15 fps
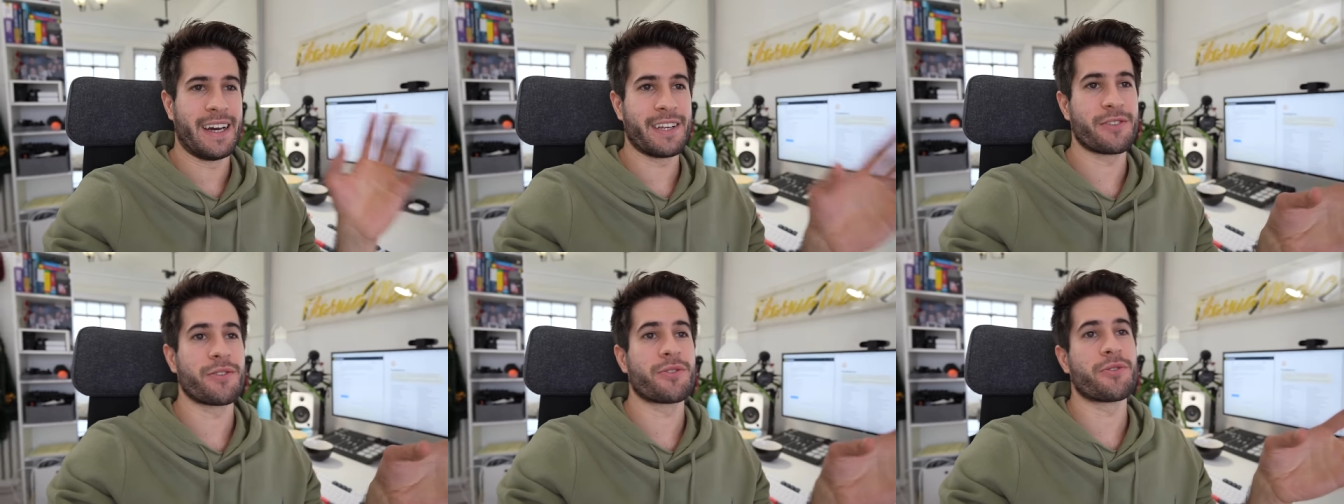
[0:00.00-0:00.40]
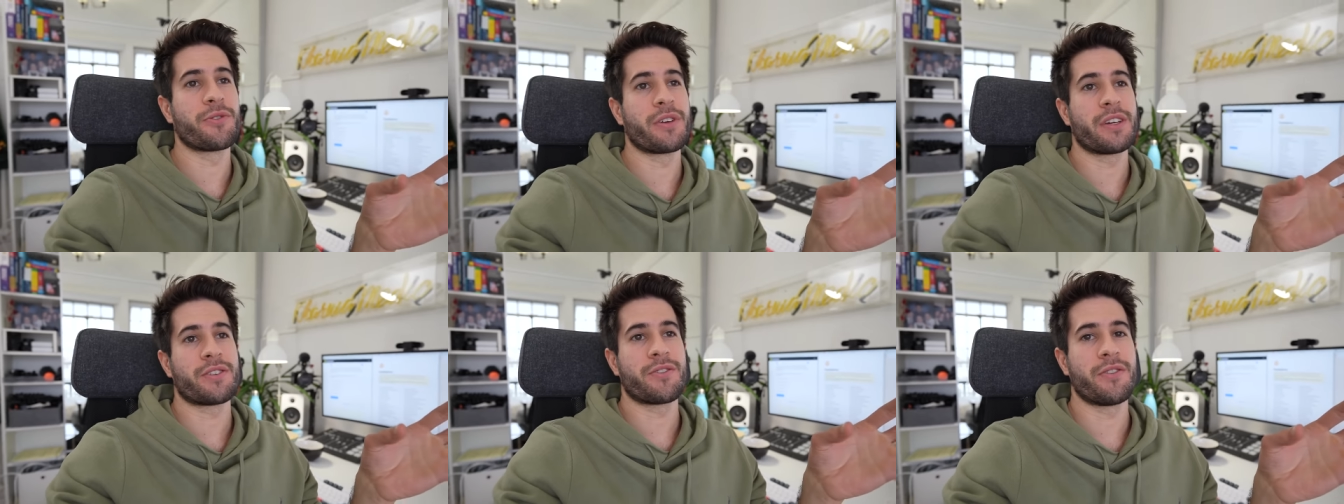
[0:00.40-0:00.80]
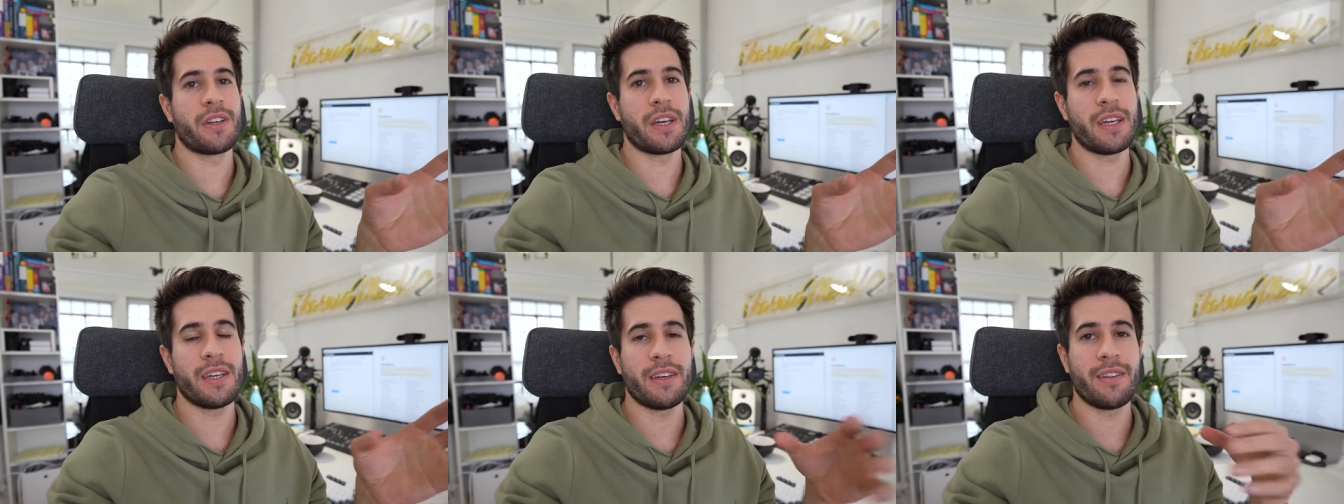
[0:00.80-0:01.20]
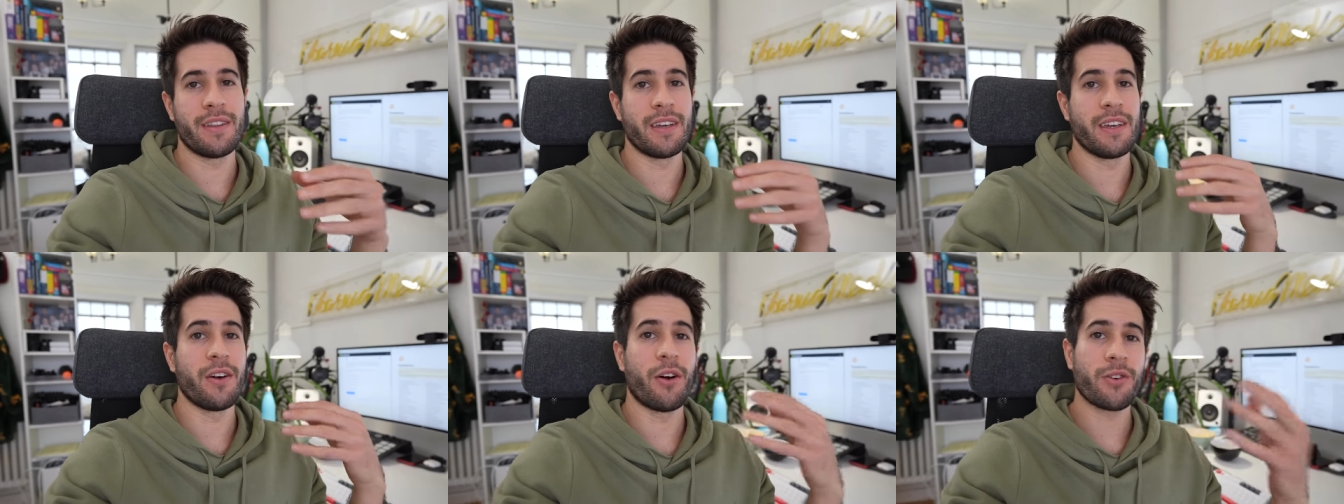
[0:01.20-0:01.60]
As you saw yesterday,
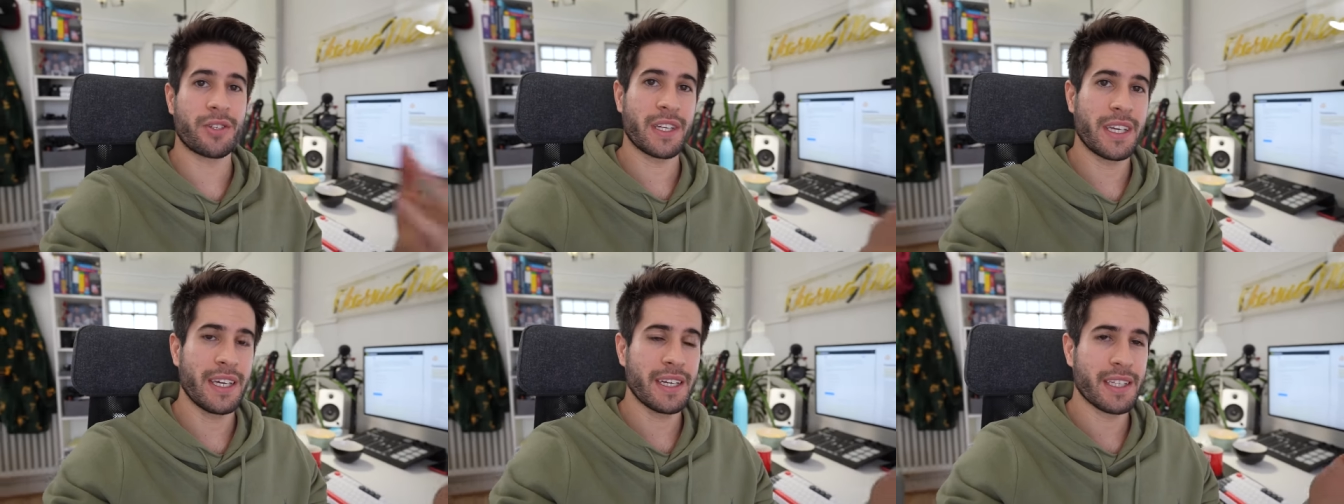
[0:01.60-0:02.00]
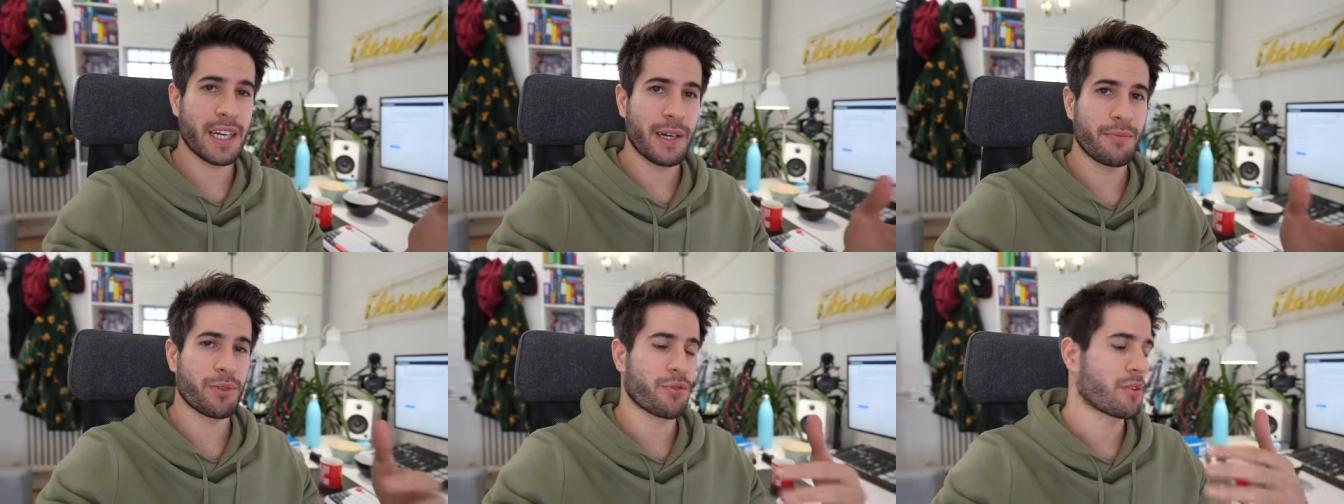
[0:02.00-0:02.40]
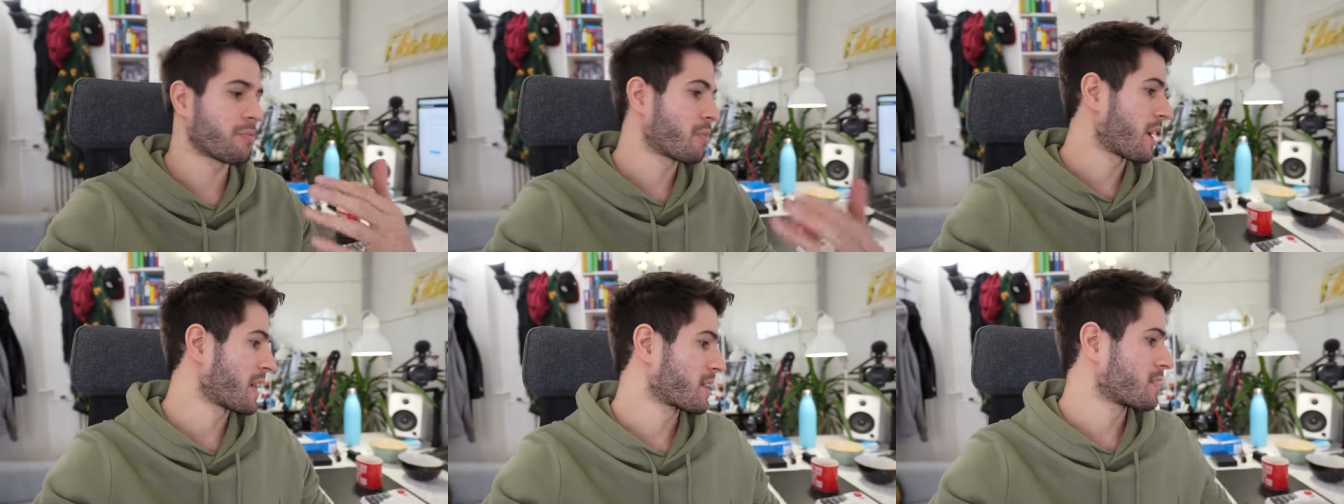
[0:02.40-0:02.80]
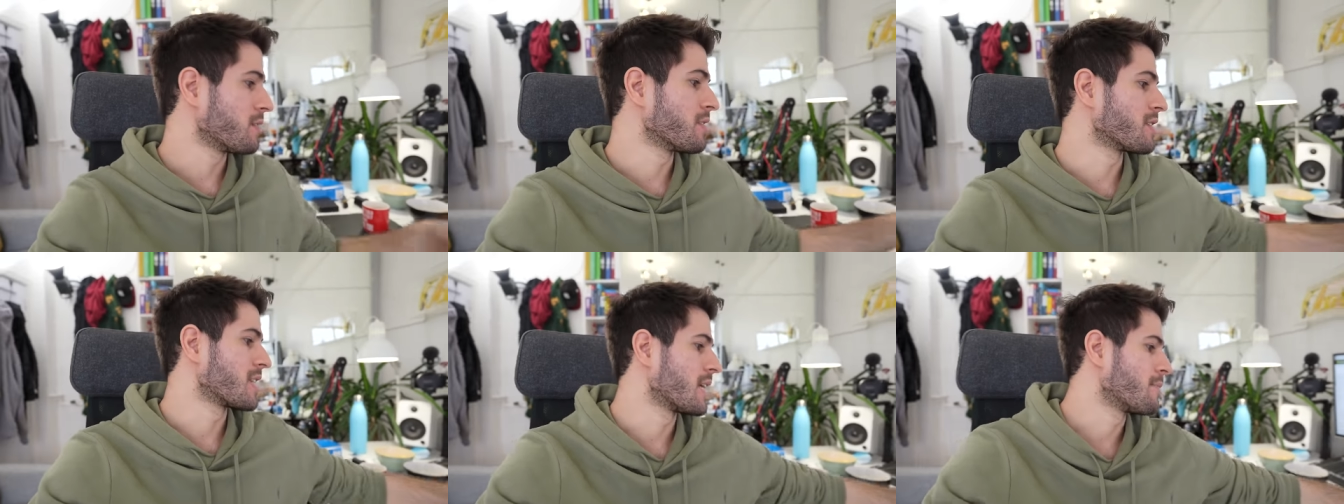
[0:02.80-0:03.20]
the OSCE exams or the practical
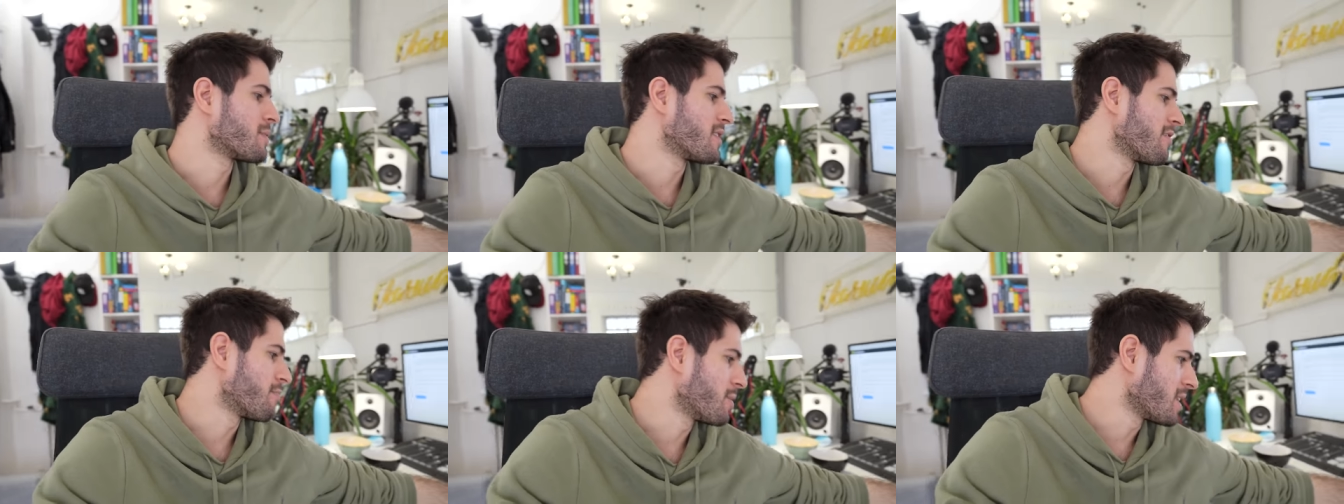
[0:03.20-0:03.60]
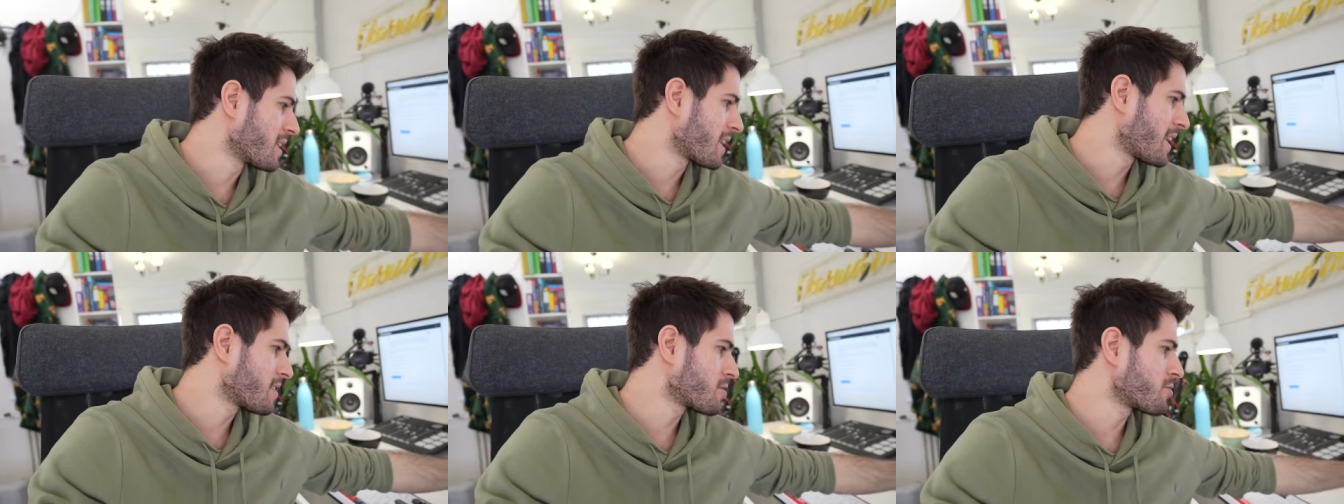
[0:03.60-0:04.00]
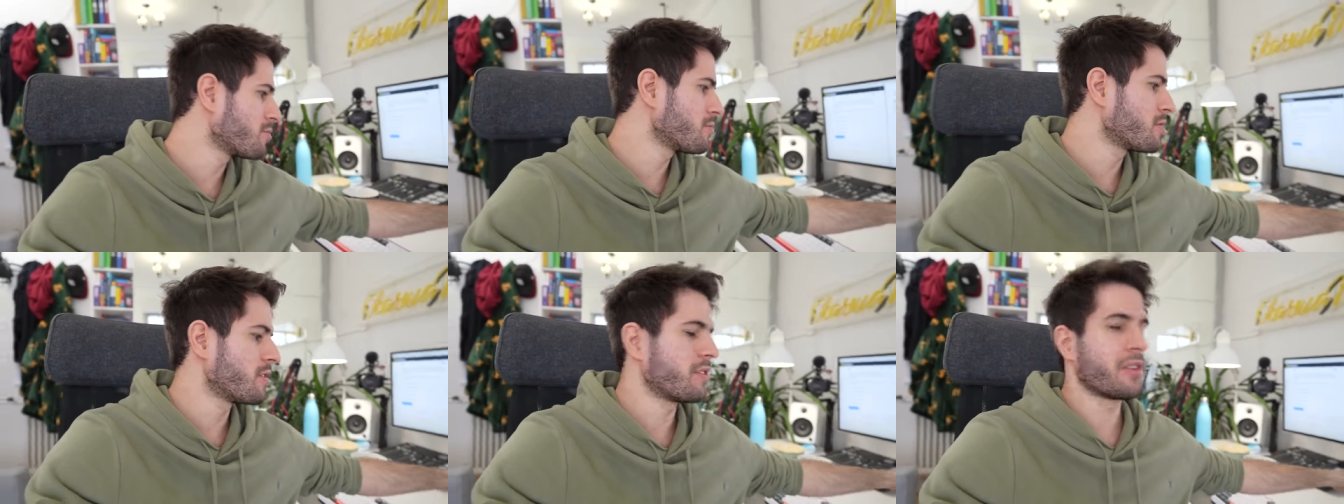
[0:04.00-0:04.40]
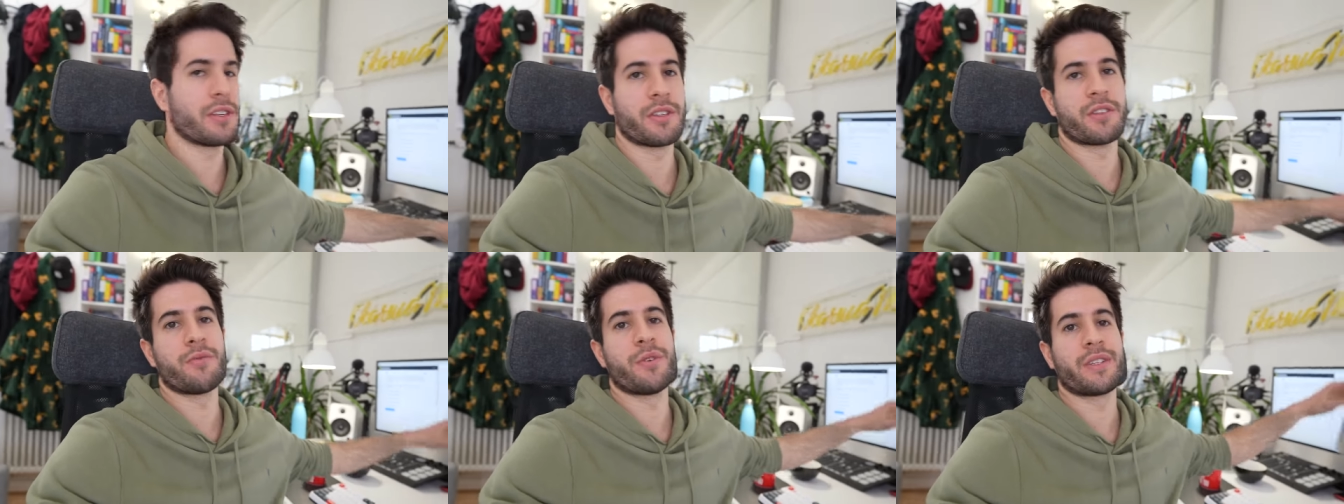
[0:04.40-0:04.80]
exams have been cancelled.
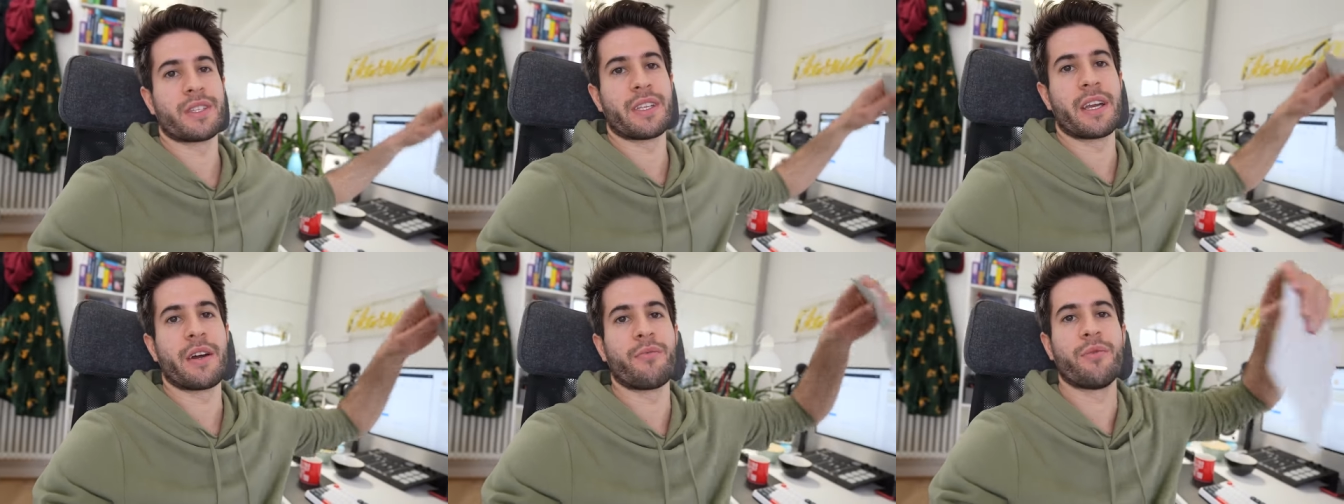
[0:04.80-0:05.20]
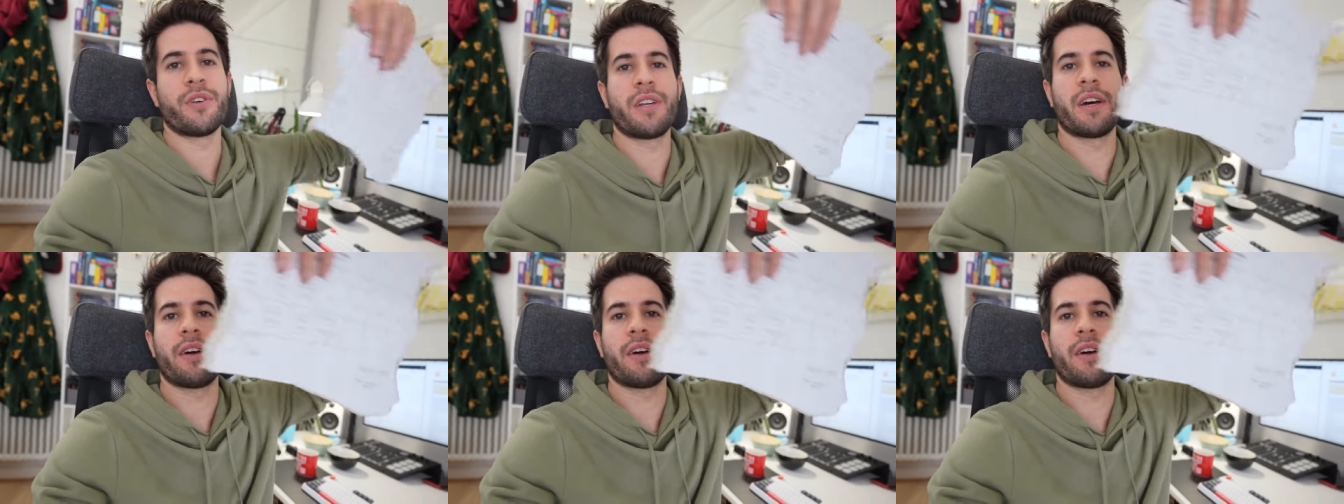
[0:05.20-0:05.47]
These are the ones that I would